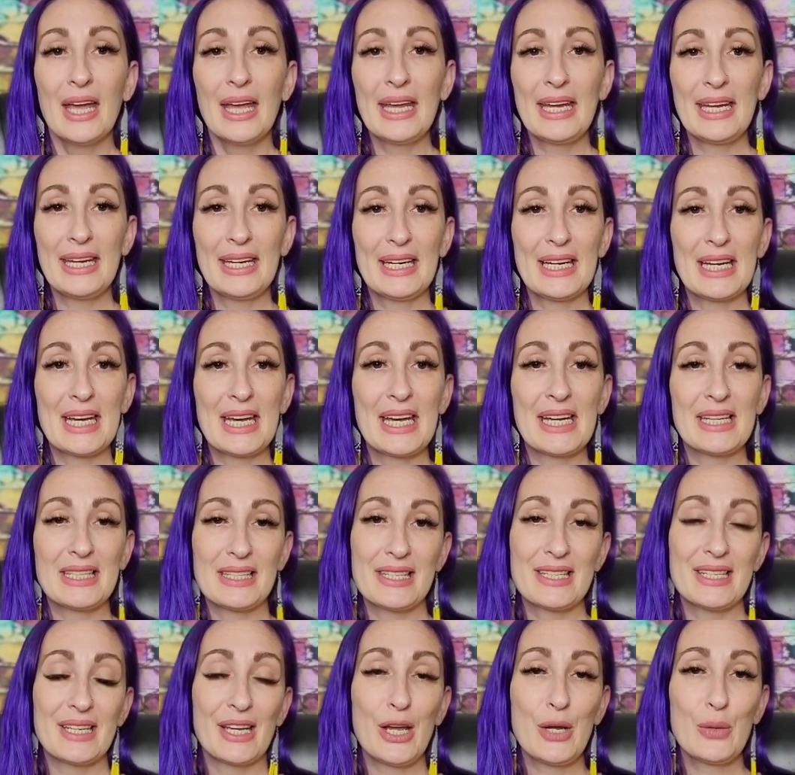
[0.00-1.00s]

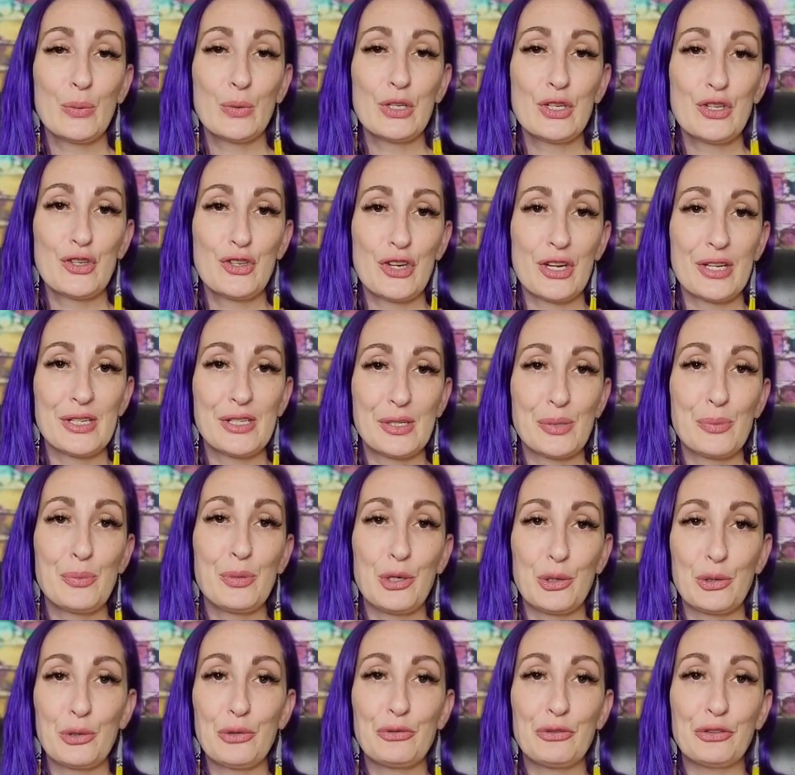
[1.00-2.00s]
And it was just a
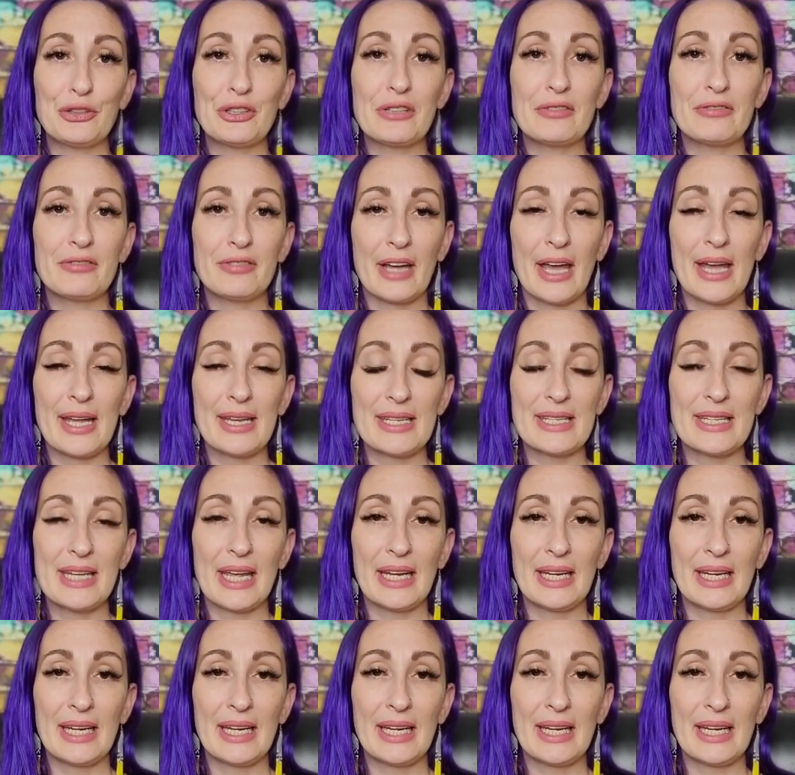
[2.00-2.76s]
beautiful event.